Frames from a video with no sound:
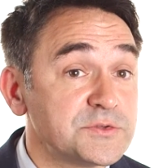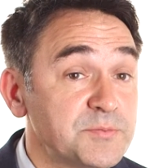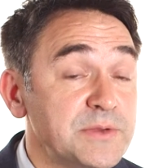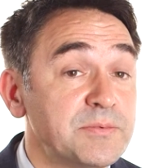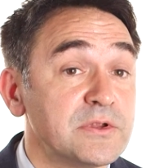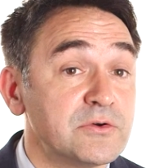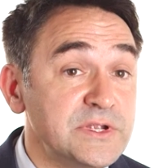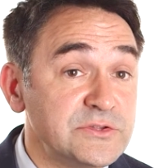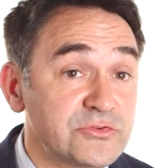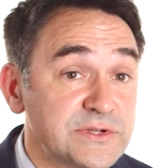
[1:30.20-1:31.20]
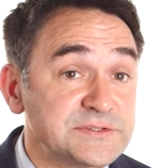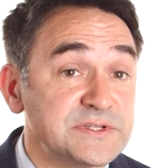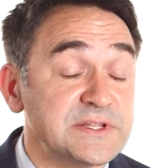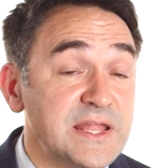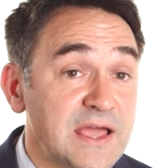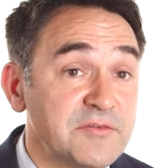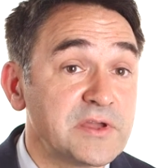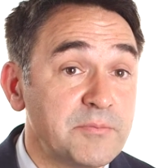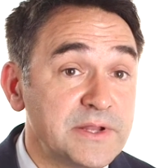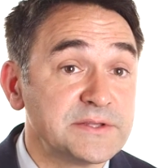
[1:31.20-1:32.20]
people are interested in having
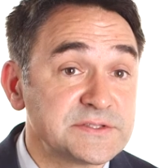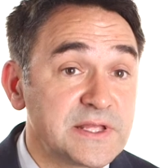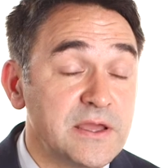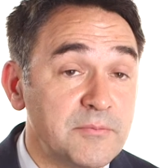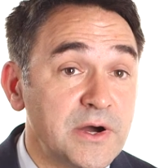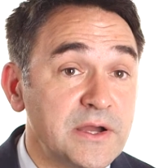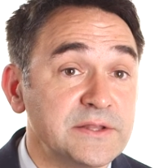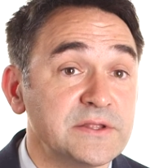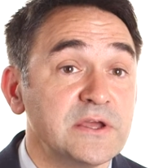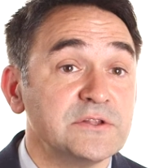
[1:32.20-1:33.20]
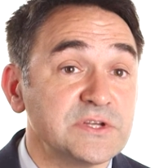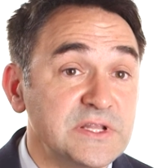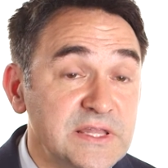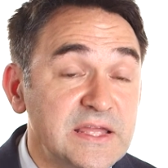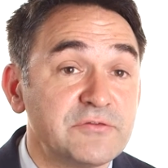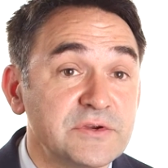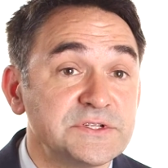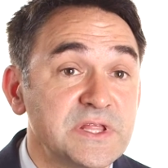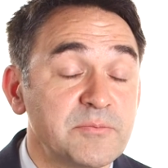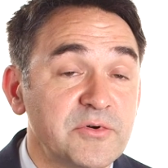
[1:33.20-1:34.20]
a better state of mind to
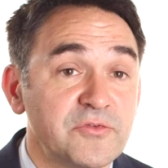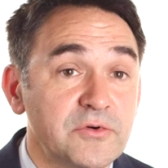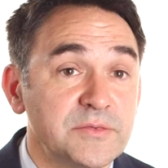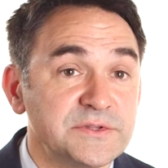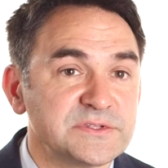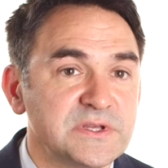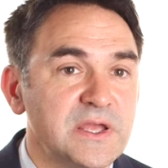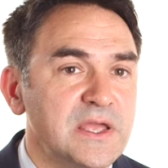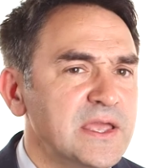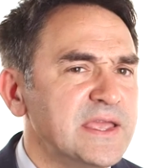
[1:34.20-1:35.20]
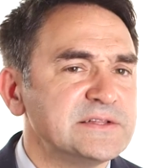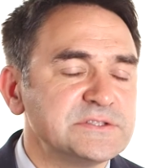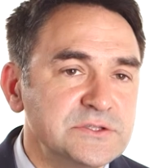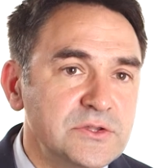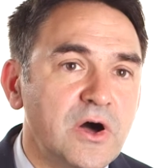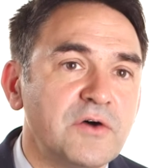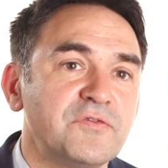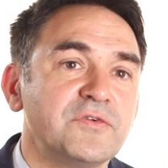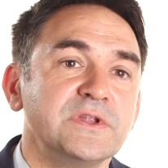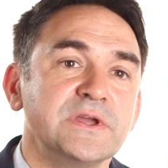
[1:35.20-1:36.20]
leverage their performance. It's not
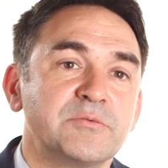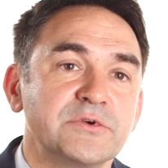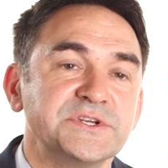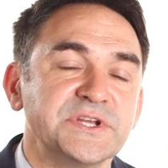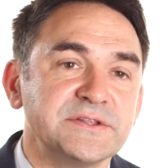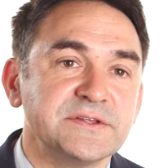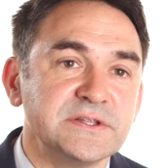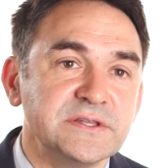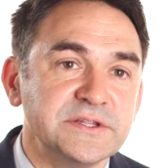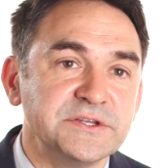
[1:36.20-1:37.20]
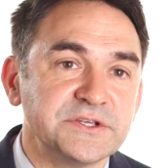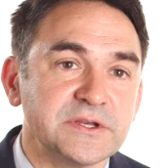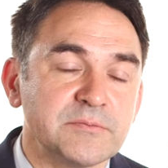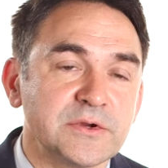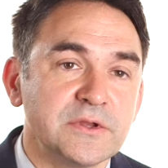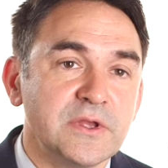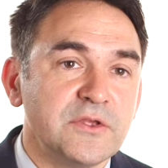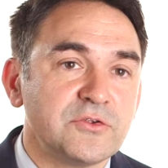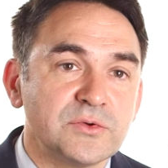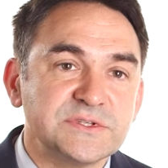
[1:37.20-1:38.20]
fully appreciated in leadership.
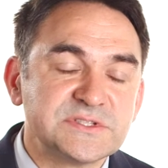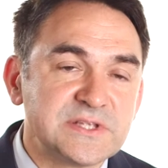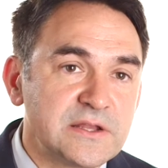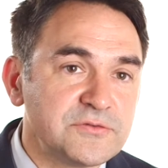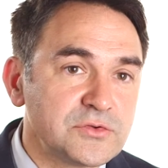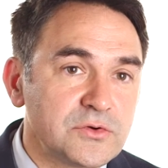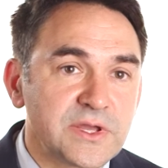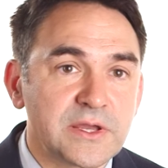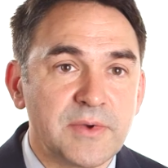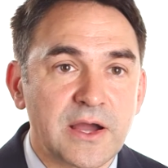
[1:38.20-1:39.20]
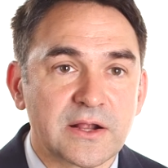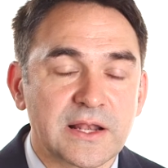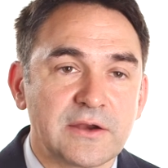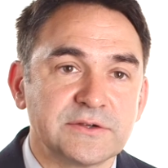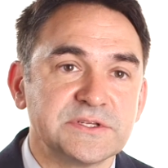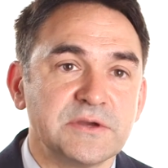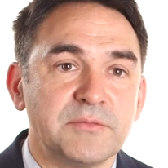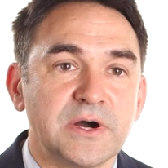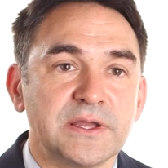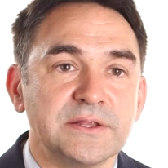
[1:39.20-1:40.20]
So instead of talking about clarity of
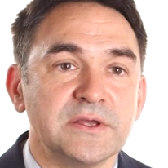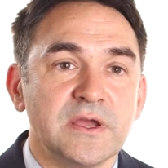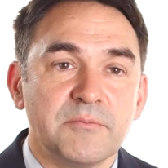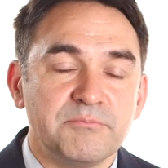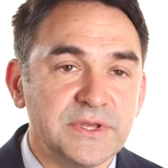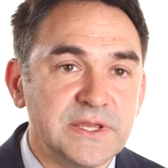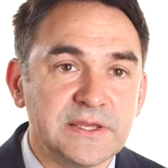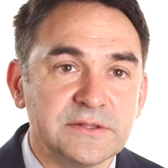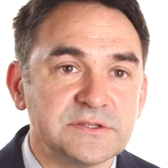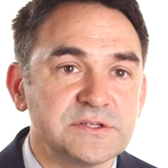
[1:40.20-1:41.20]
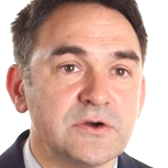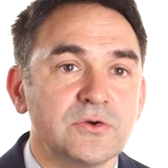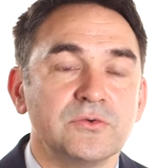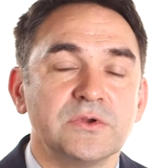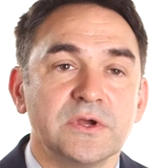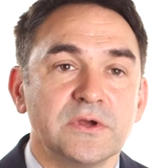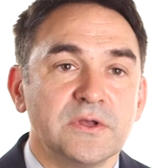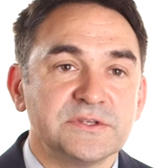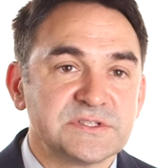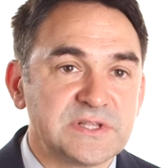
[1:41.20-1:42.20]
mind, being in the zone,
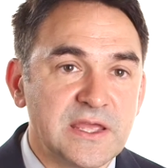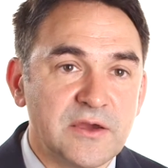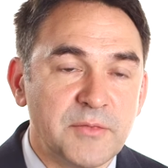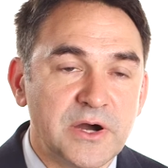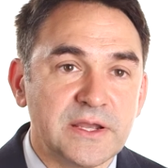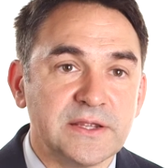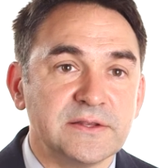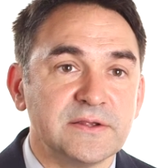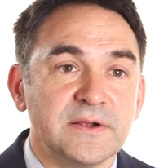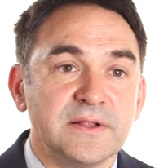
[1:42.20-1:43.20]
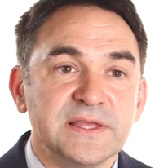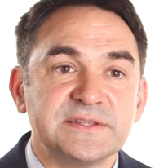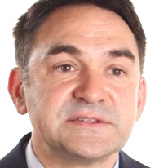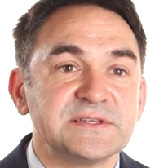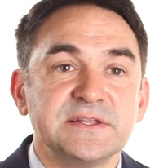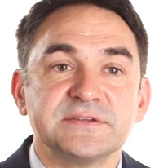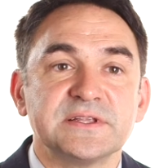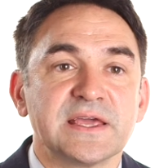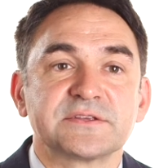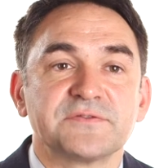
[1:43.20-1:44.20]
state of mind, it's seen as
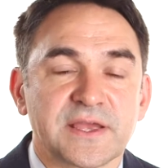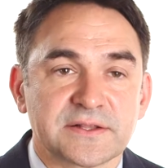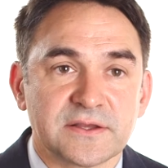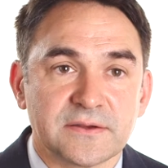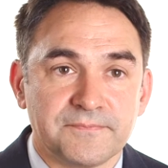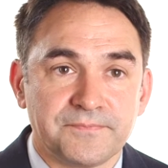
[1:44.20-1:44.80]
an X factor.